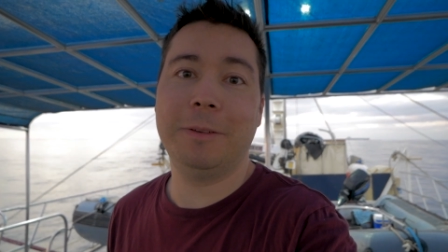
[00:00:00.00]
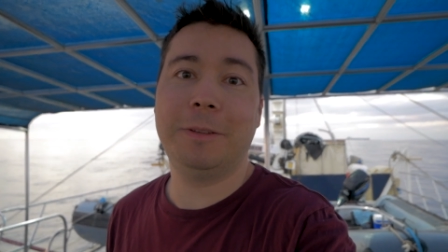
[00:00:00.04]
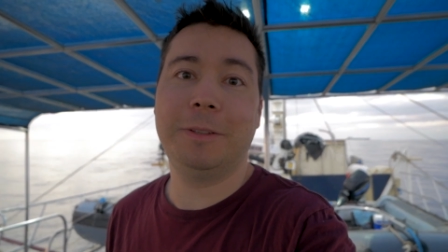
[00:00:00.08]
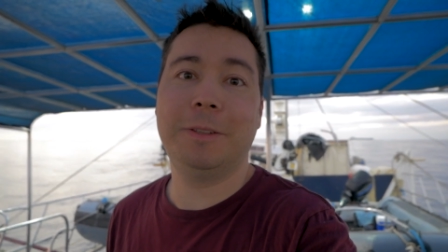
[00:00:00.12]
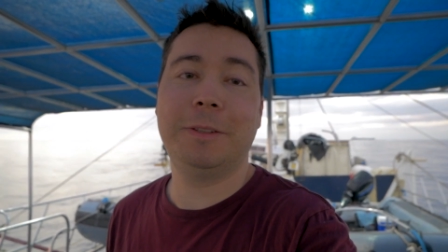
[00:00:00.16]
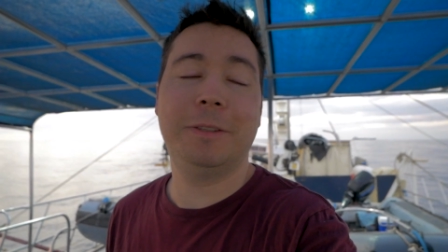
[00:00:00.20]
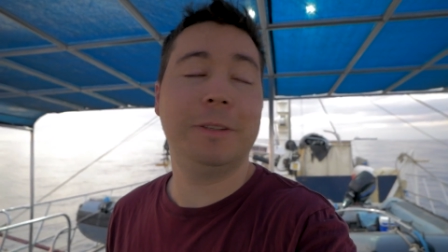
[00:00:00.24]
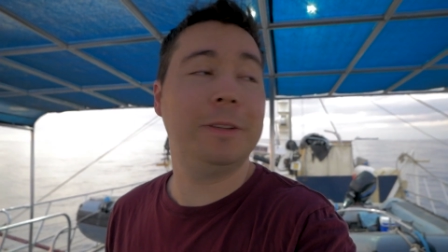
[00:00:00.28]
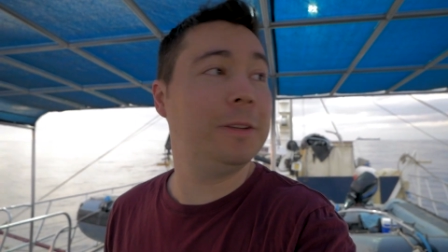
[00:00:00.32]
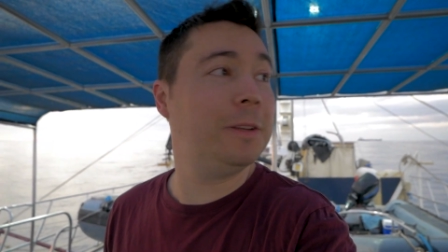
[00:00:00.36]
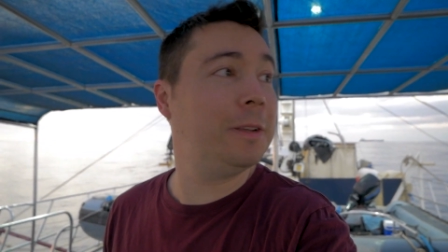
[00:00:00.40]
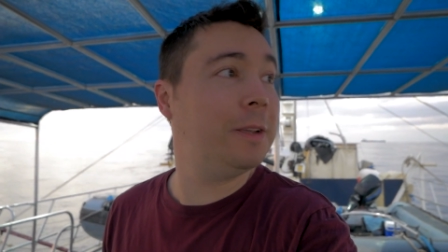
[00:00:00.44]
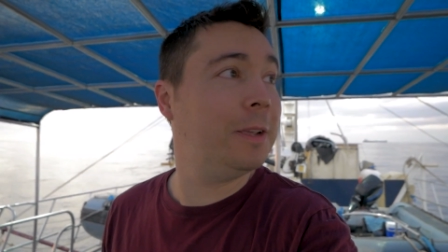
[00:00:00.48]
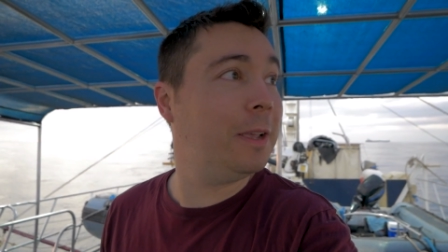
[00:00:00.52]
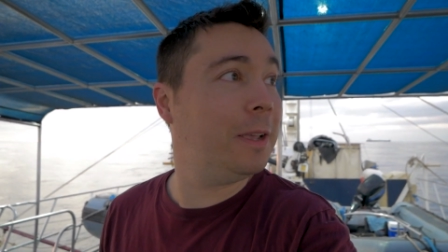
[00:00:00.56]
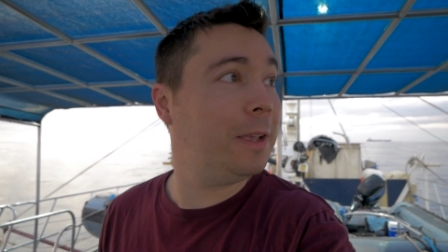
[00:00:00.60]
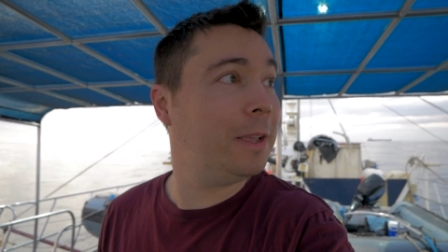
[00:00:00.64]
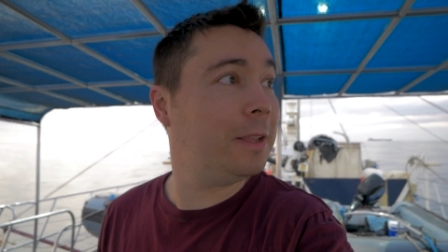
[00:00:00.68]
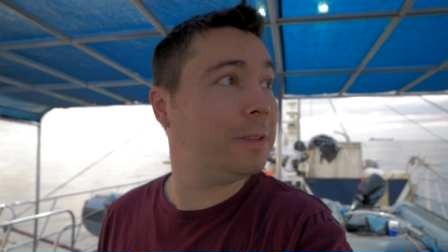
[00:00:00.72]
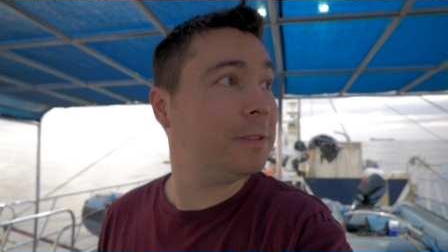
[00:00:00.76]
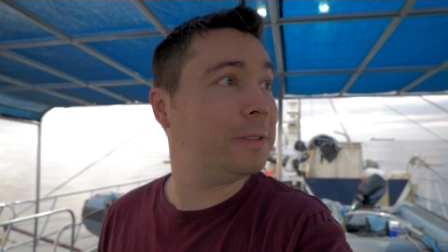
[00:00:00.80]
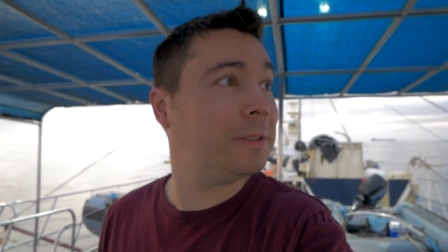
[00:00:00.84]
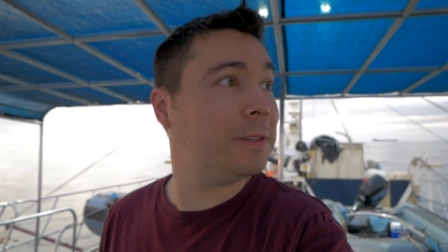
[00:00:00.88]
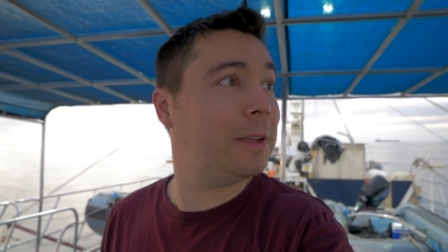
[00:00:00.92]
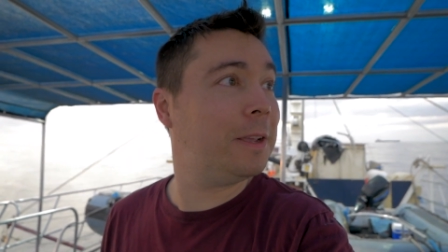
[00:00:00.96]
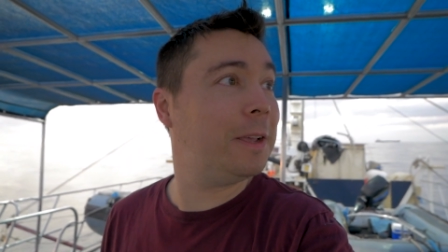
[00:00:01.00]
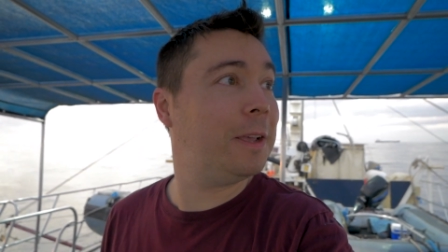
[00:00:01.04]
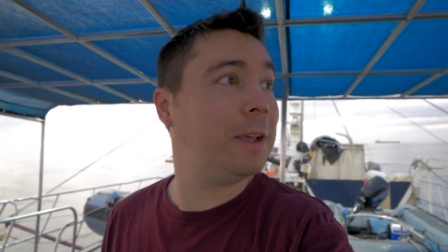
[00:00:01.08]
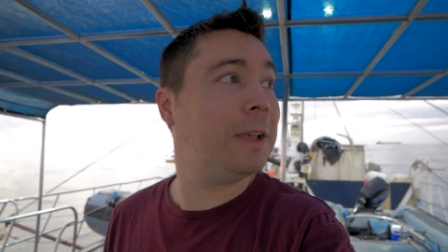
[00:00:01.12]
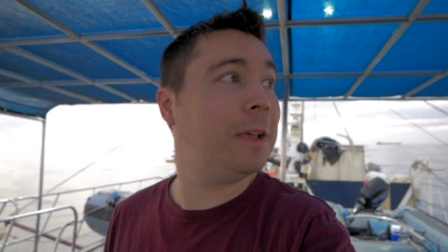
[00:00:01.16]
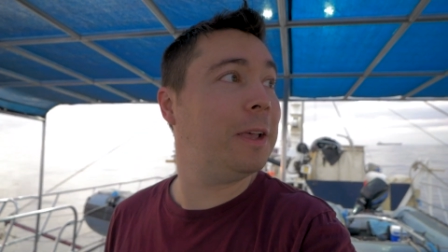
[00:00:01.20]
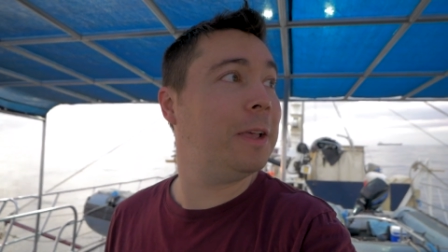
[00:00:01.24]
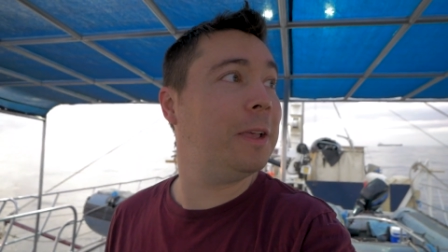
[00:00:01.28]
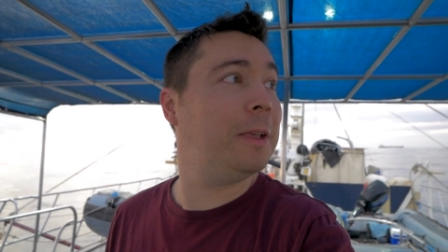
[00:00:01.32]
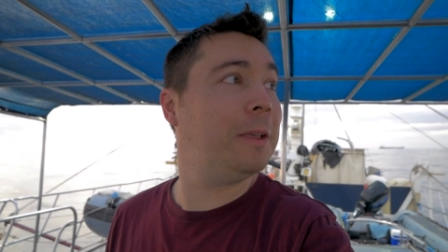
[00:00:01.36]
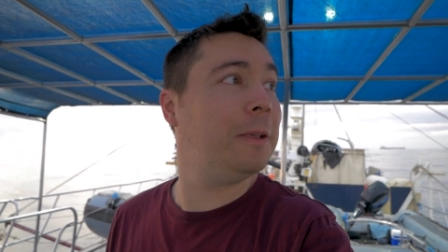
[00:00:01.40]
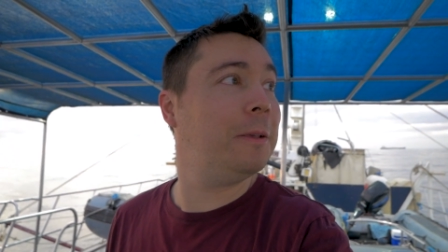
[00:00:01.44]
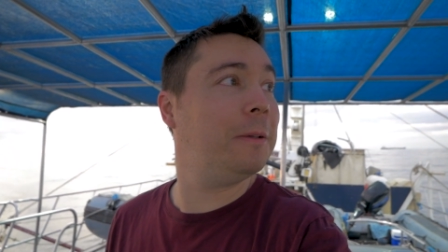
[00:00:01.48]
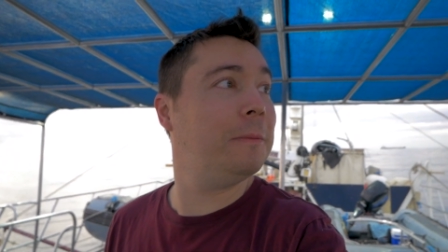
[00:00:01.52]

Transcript: It's, uh,